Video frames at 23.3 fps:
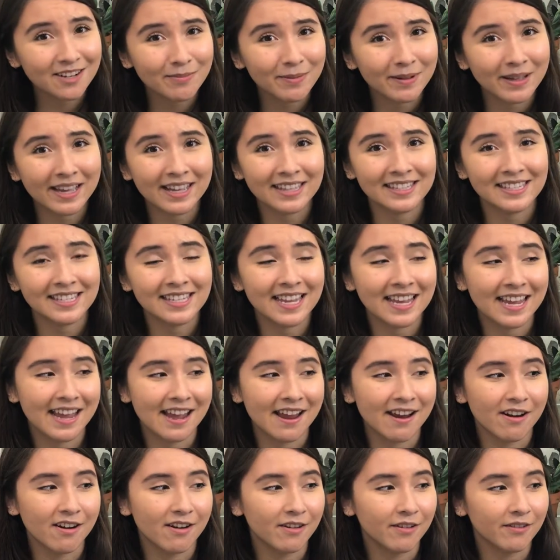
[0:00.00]
plant to take
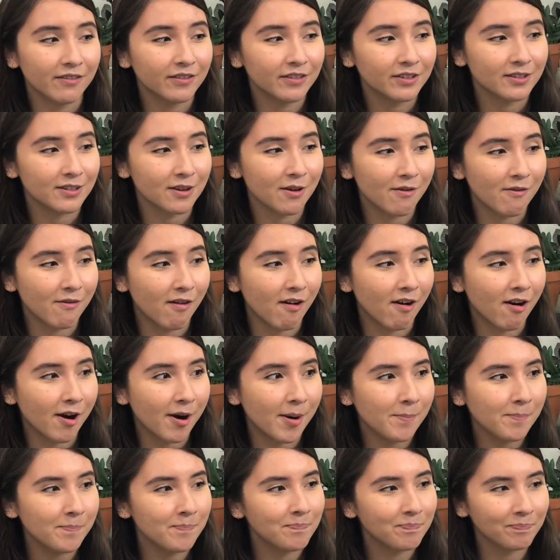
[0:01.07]
care of so far.